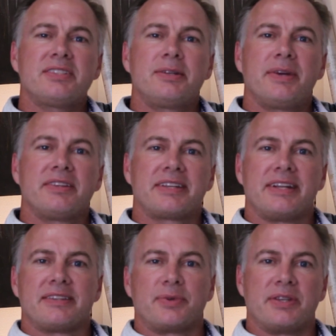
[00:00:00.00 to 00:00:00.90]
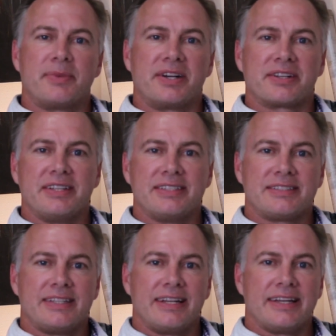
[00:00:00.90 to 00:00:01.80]
start by looking at where the market is
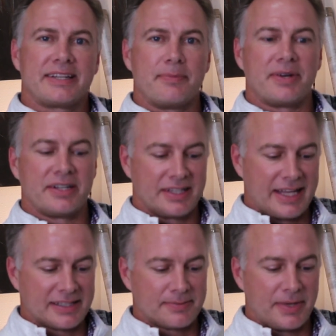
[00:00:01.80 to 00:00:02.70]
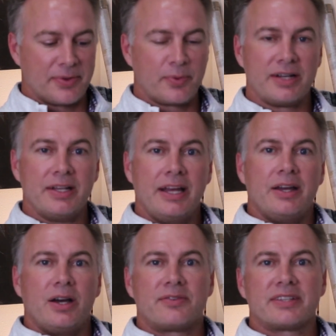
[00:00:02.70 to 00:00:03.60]
today compared to last month. Well,
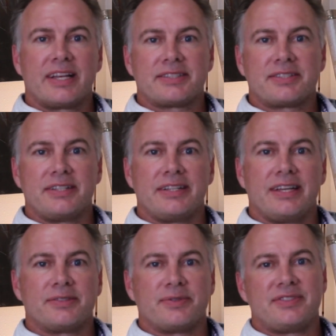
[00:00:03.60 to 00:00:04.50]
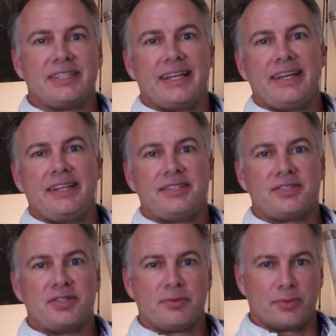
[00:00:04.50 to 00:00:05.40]
over the last 30 days, we've seen
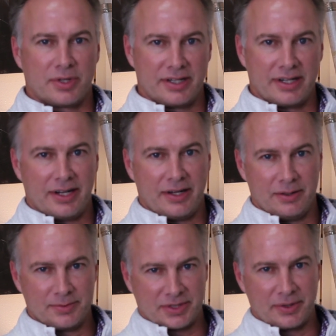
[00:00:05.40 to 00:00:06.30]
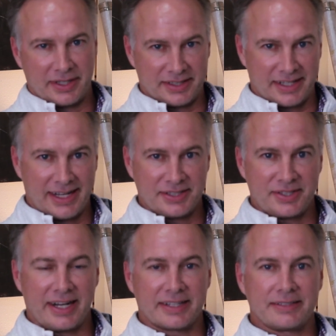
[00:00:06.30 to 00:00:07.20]
82 more homes go under
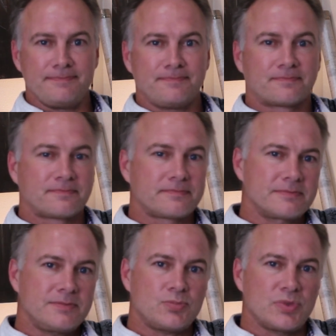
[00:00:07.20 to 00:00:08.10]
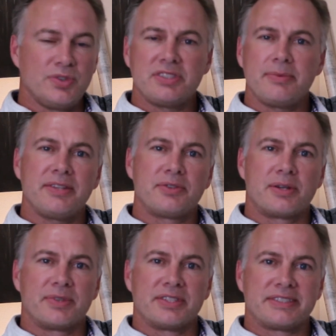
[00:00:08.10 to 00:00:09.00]
contract, which is about
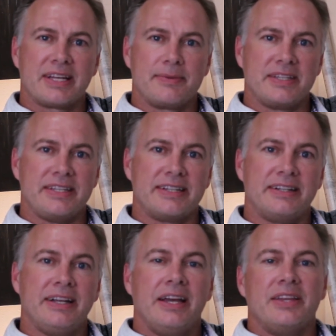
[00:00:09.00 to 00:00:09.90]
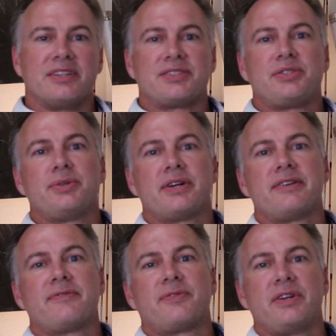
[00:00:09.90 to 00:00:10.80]
normal this time of the year. There's
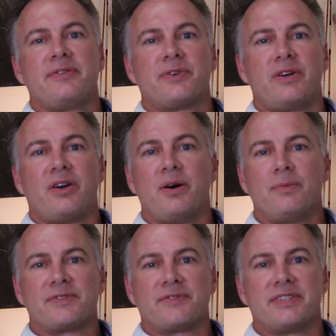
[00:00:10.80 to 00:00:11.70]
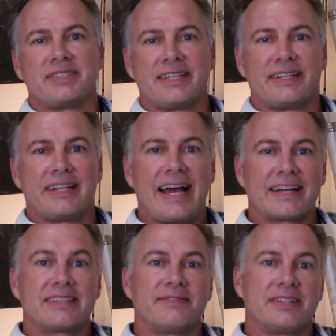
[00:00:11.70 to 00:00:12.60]
244 homes for sale
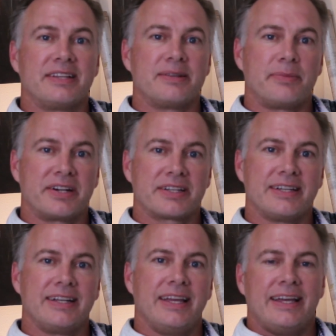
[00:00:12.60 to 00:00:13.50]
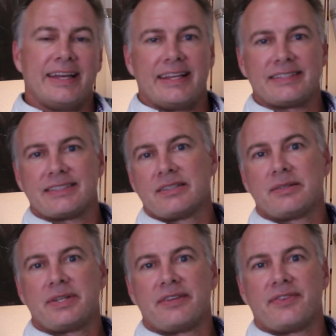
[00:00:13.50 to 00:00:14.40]
actively on the market. That's a little
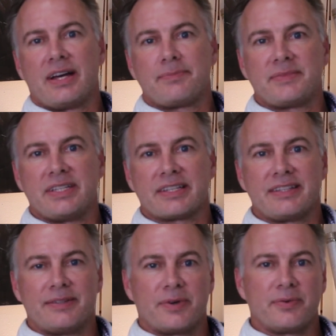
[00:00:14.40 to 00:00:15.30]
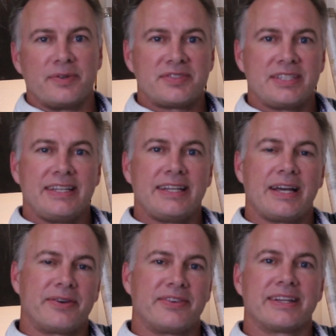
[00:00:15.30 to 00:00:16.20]
bit of an uptick than what we've seen.
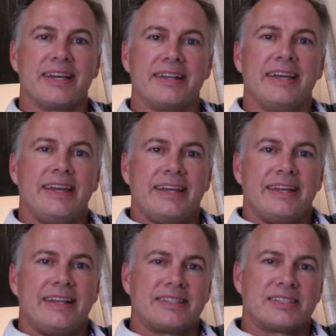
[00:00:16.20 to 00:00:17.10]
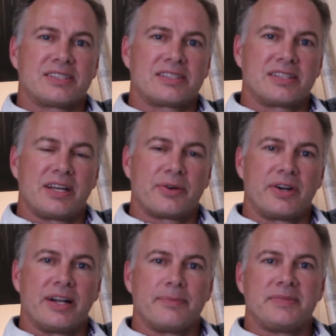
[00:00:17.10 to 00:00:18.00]
However, again, that's a
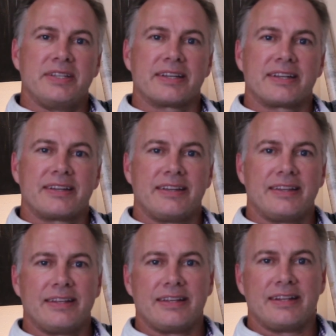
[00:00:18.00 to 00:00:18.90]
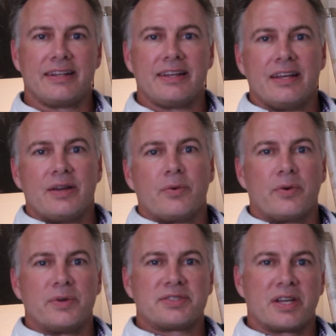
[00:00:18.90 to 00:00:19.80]
slower uptick than what
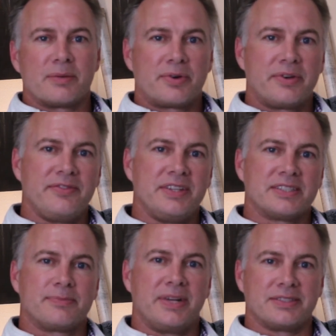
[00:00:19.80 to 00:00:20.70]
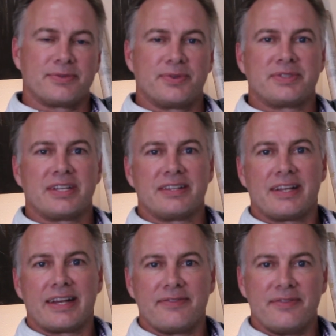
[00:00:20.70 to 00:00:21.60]
we saw previous months where we saw a
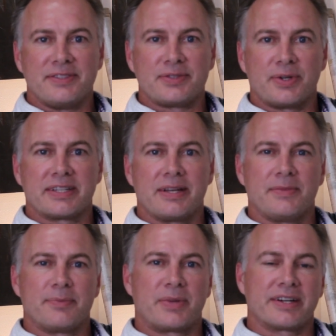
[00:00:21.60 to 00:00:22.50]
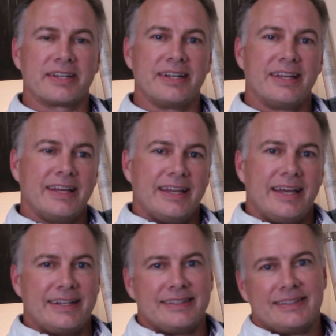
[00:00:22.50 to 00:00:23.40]
lot of inventory come to the market.
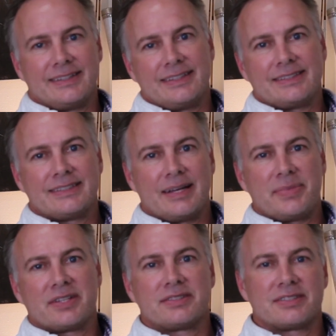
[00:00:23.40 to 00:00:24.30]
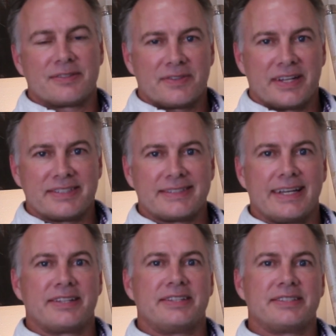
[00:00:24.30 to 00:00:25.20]
And it's not because there's a flood of
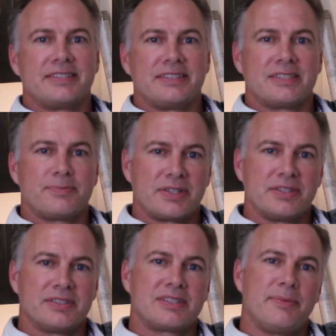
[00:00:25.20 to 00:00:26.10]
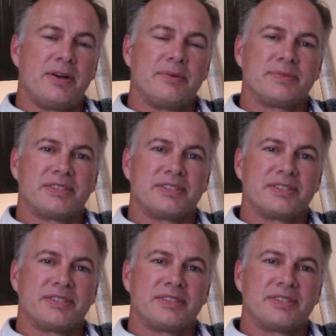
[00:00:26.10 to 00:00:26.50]
sellers, it's just because some homes are